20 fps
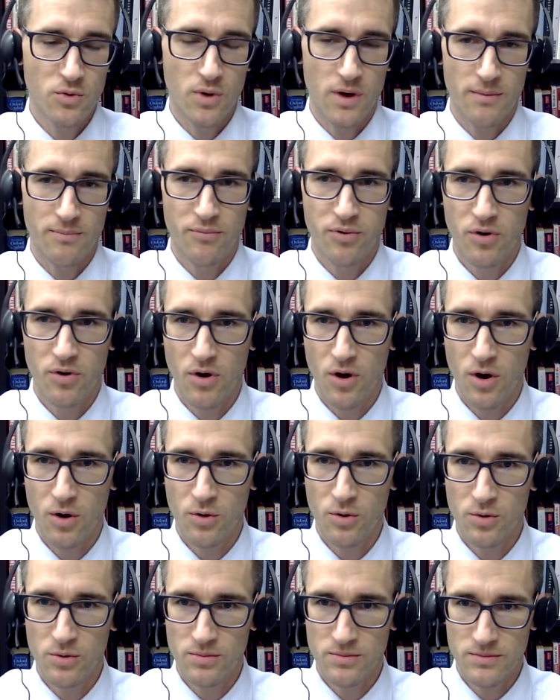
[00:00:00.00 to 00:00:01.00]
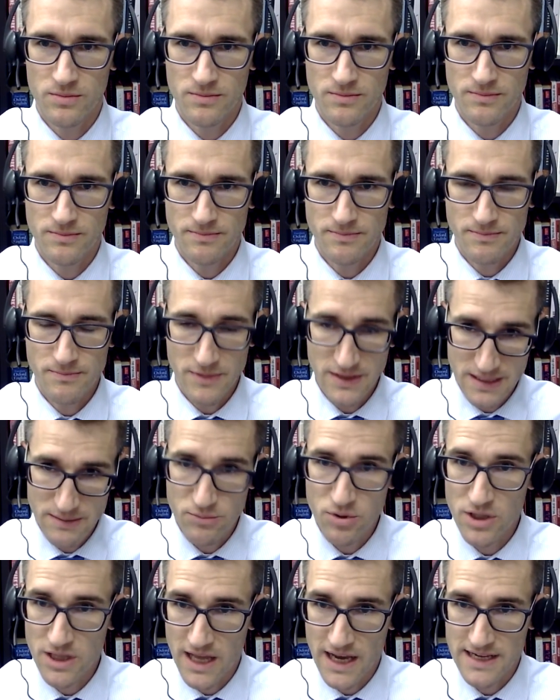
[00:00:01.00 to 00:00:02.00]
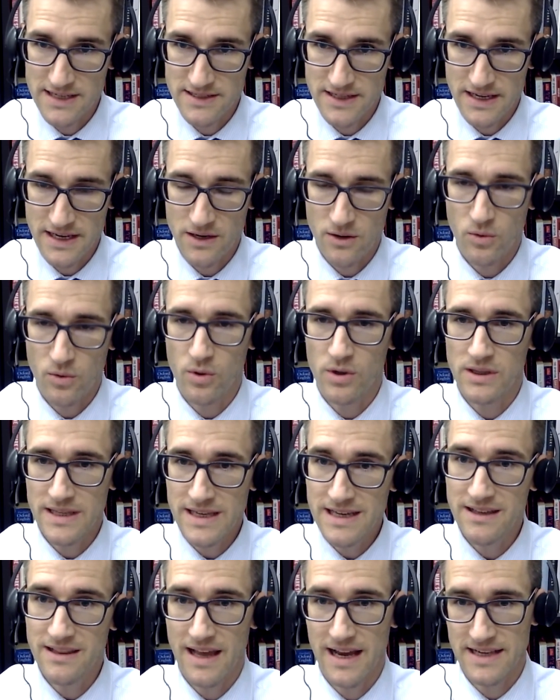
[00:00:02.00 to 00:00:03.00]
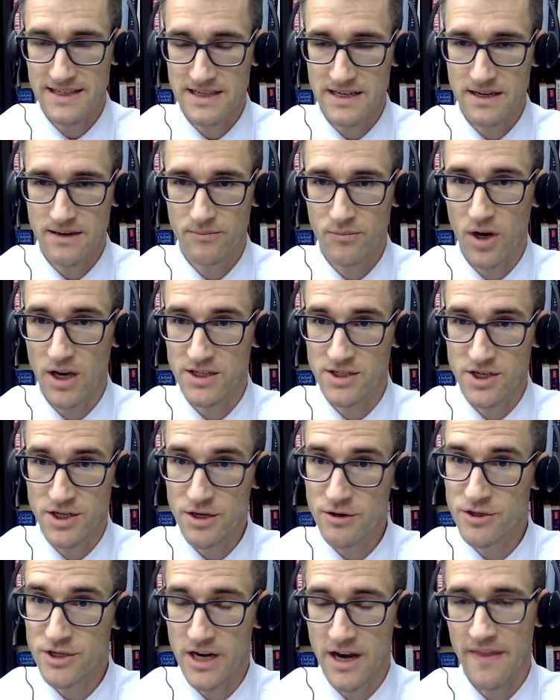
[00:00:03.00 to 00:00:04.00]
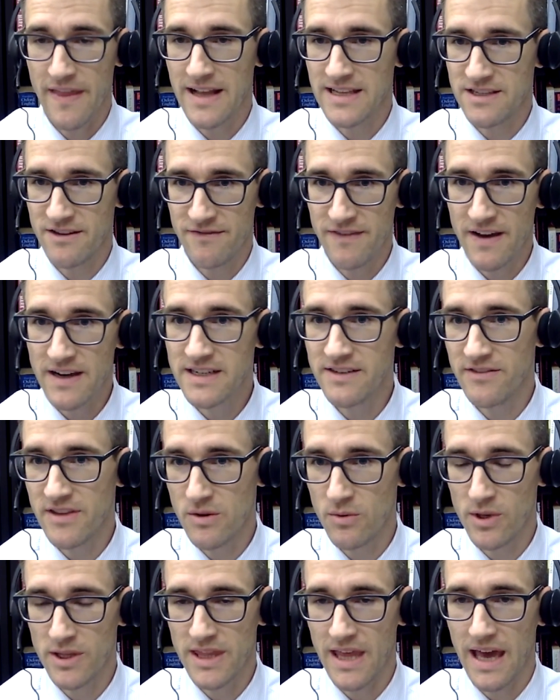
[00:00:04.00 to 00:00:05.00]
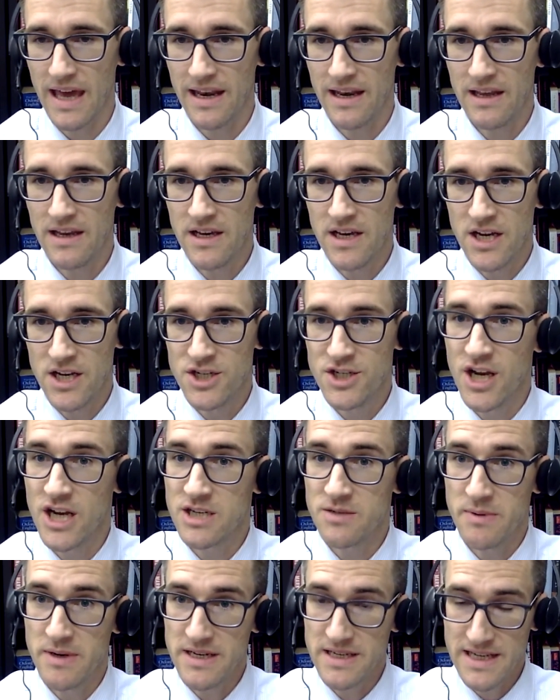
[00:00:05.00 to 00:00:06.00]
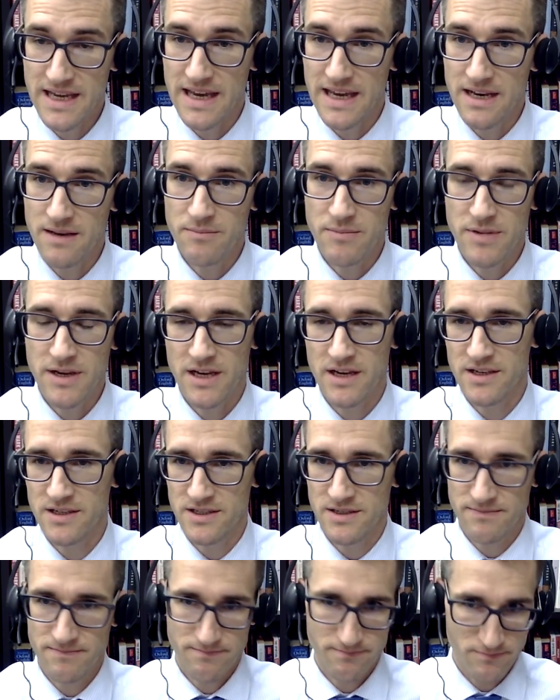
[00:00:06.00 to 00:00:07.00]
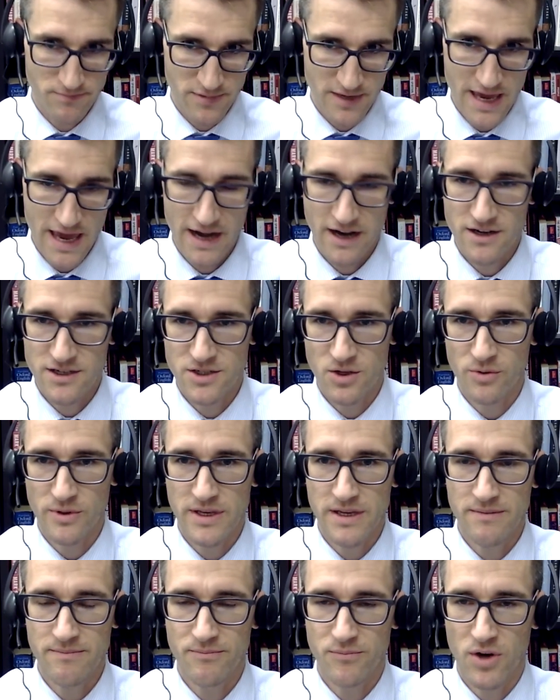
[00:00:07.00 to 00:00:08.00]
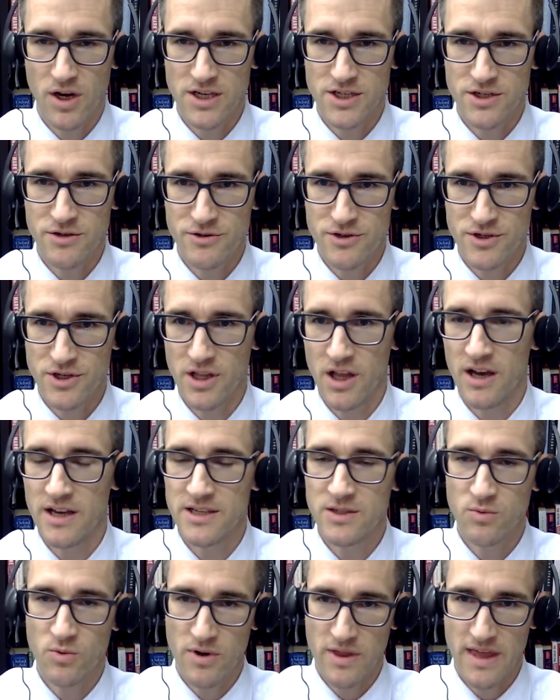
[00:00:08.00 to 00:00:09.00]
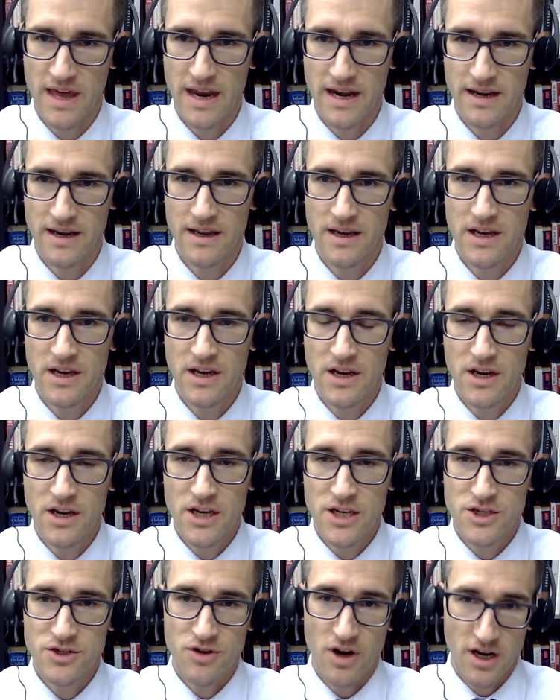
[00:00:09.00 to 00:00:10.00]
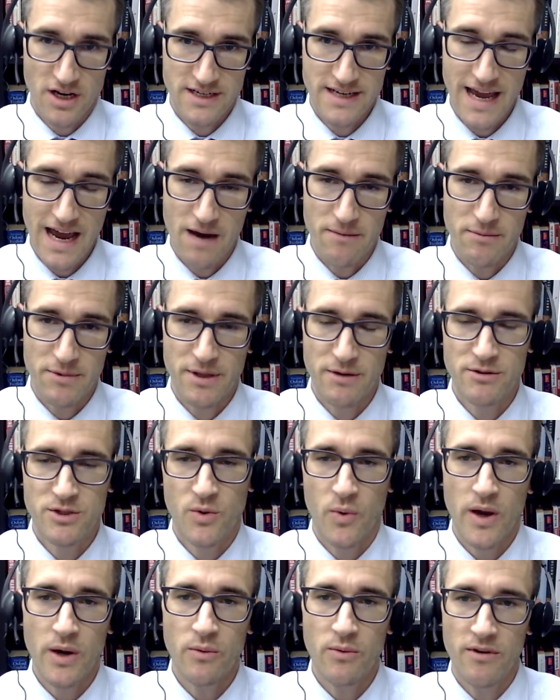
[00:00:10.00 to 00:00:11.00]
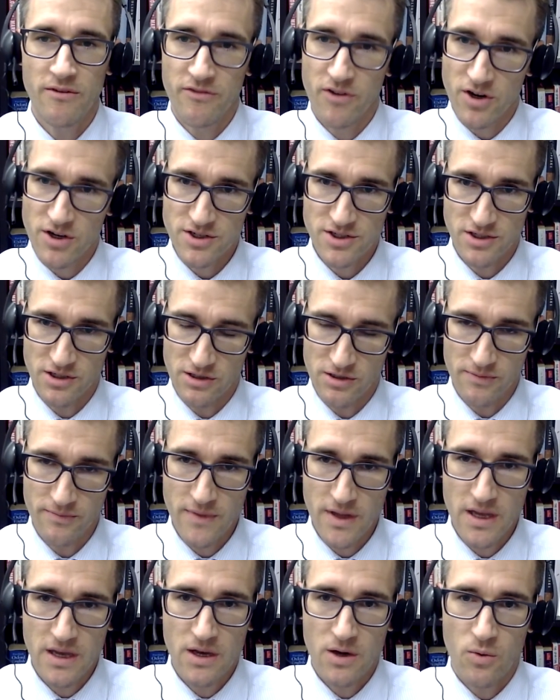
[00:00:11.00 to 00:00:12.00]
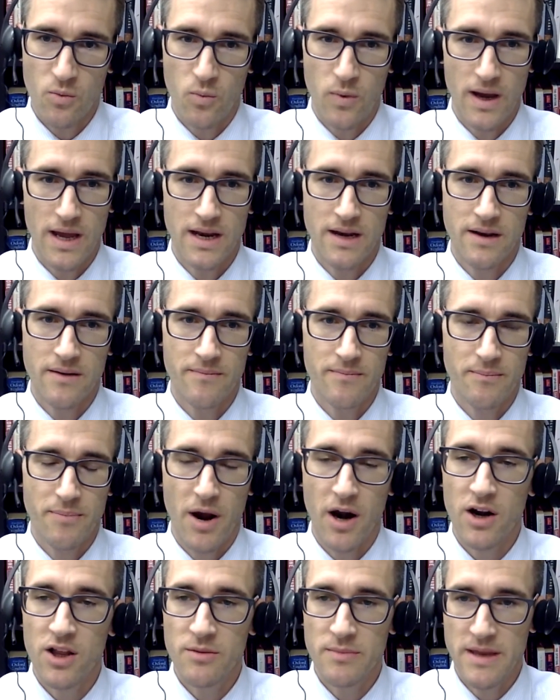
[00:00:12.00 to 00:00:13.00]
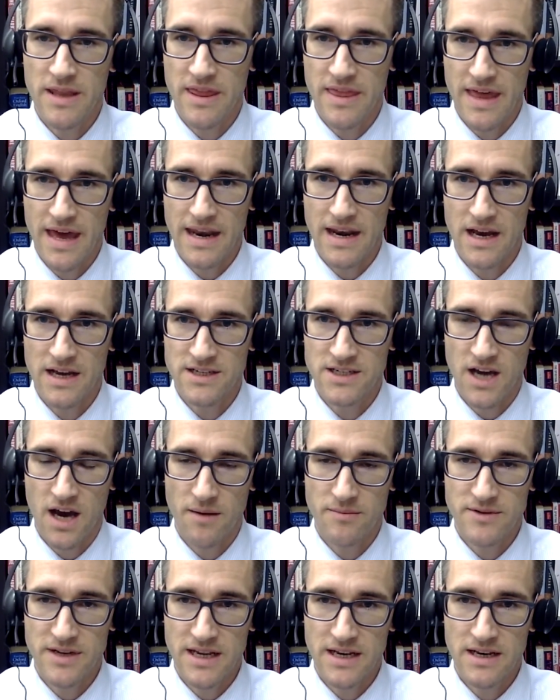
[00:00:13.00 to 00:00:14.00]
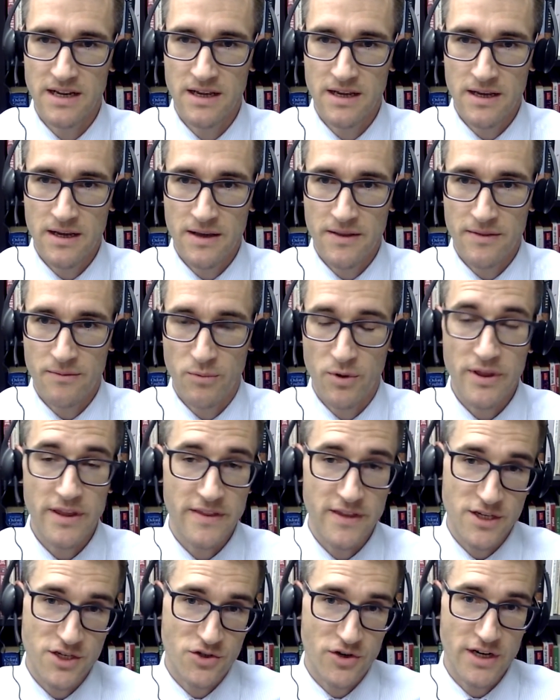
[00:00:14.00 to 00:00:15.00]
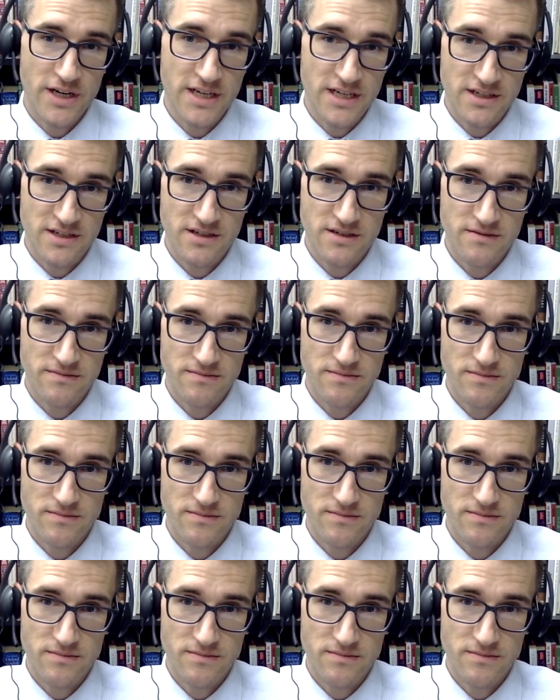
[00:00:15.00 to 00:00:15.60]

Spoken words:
were pro-liberalizing or legalizing prostitution. And that's effectively what that judgment did, because Canada's only prostitution laws were then struck down. But there was quite a reversal when Parliament then adopted really the strictest